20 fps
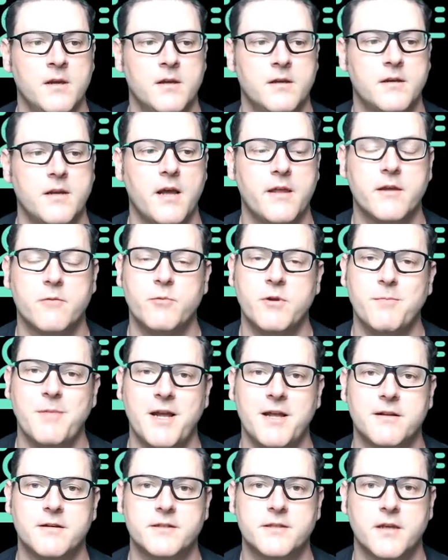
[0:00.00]
Now then, we
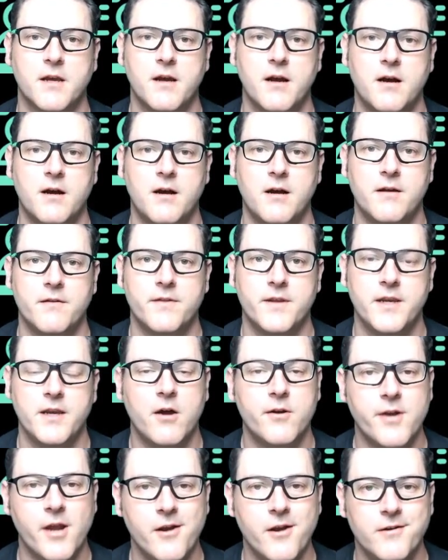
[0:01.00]
met the
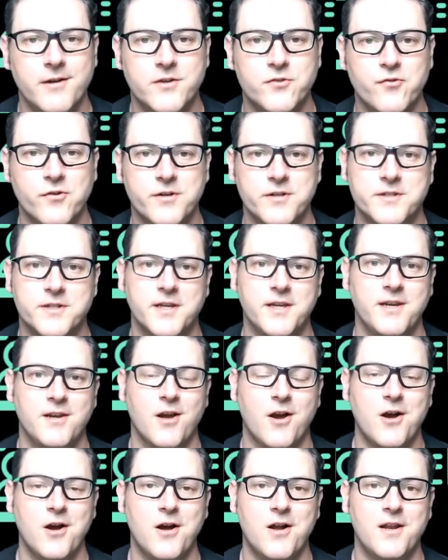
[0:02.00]
unholy trinity
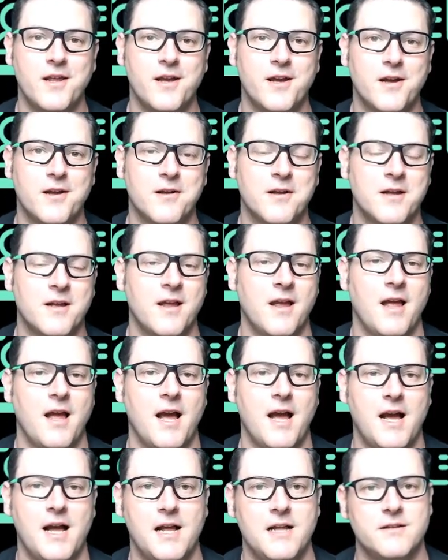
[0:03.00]
earlier,
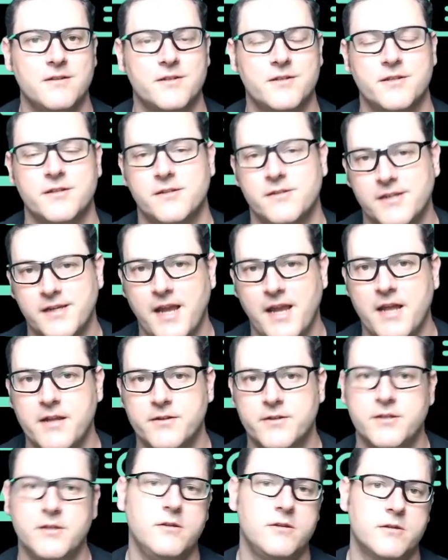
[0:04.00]
and again,
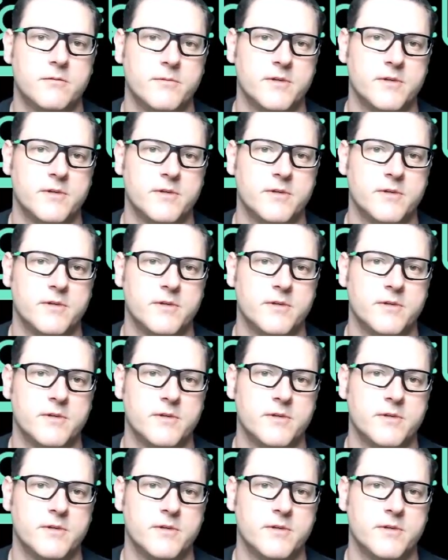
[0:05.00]
to use some